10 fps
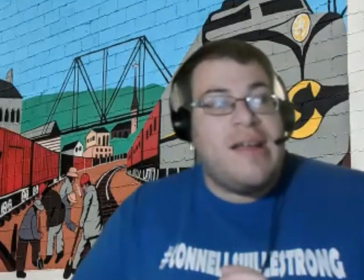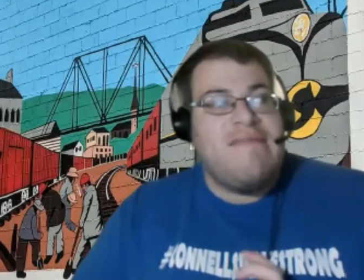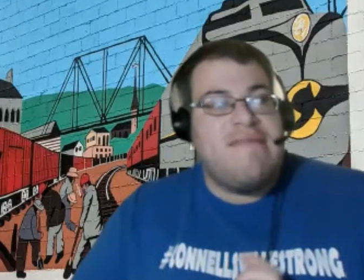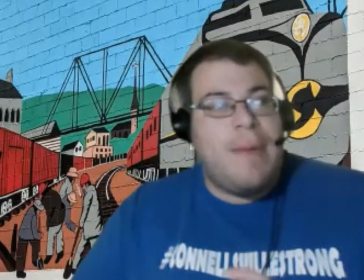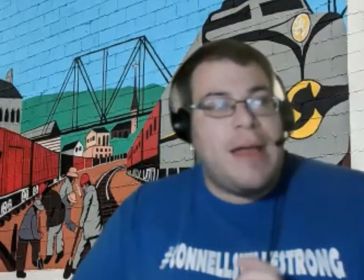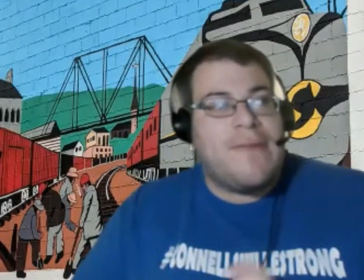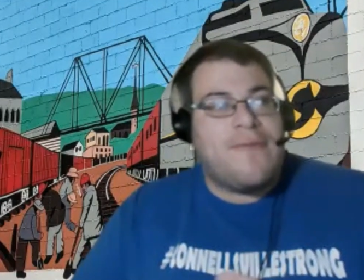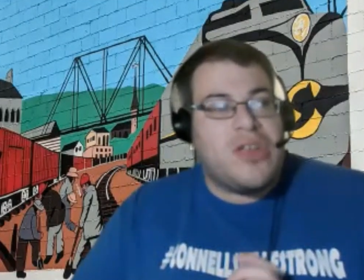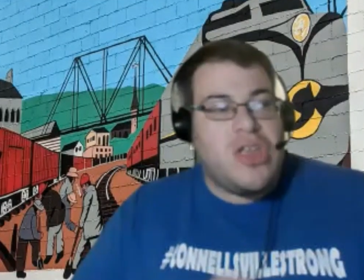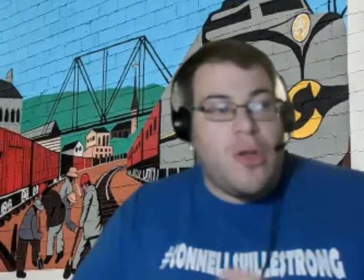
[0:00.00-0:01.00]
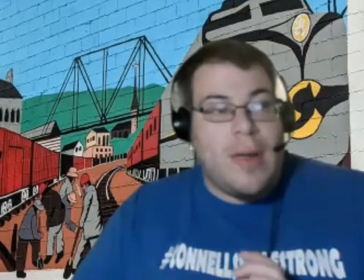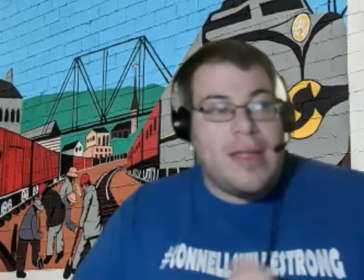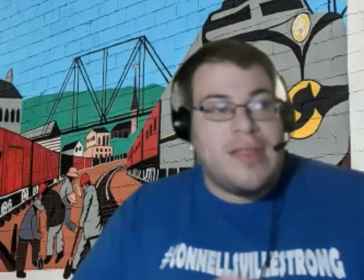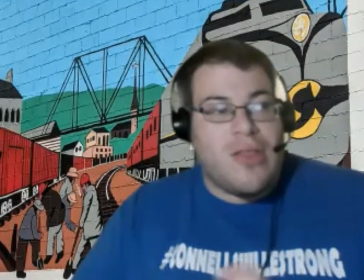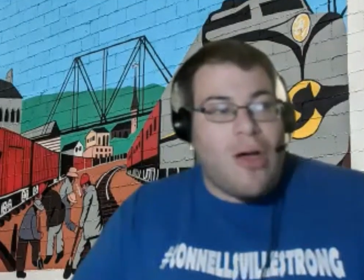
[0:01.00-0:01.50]
It's better for you
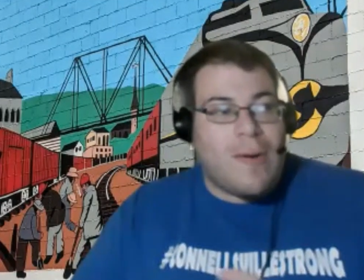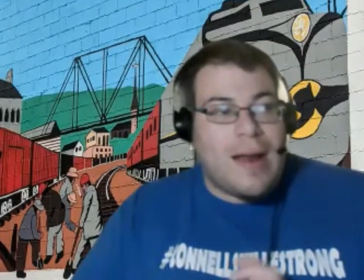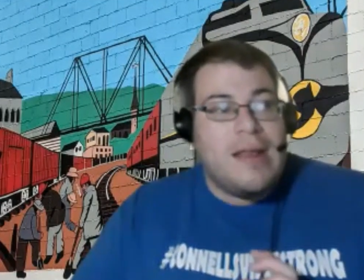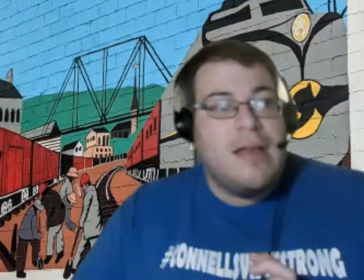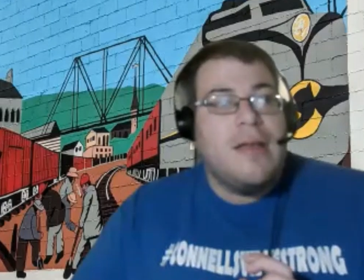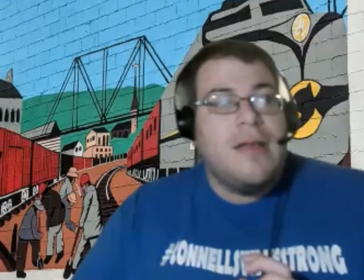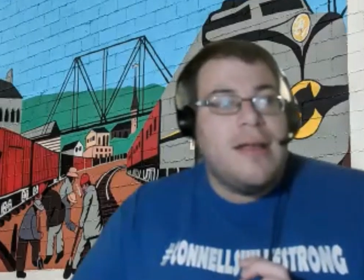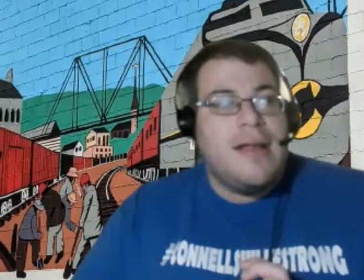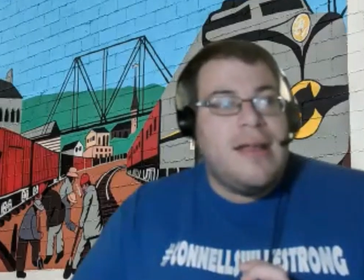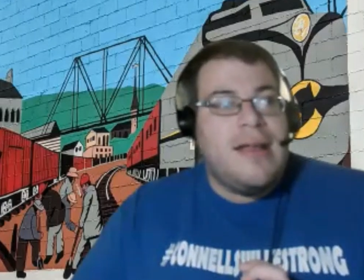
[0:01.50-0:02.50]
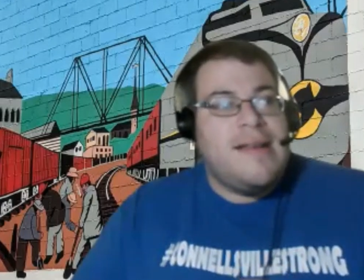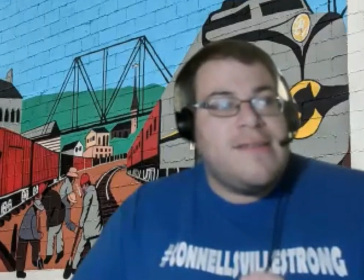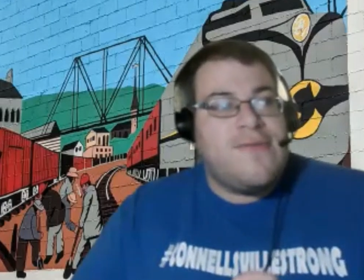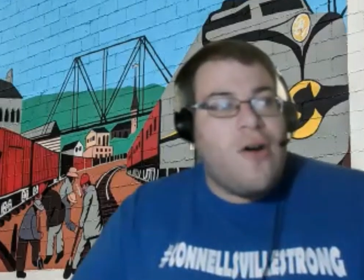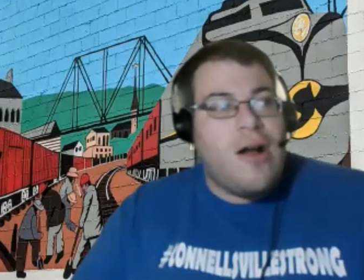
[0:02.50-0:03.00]
in the long run. It
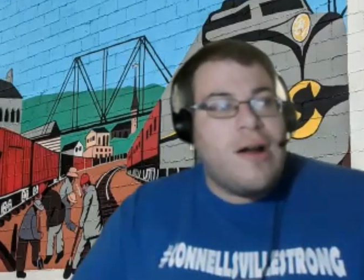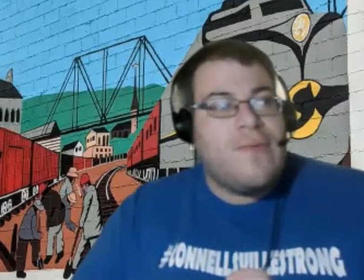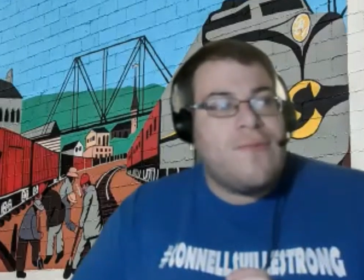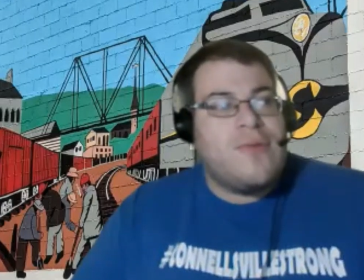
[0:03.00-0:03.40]
is fair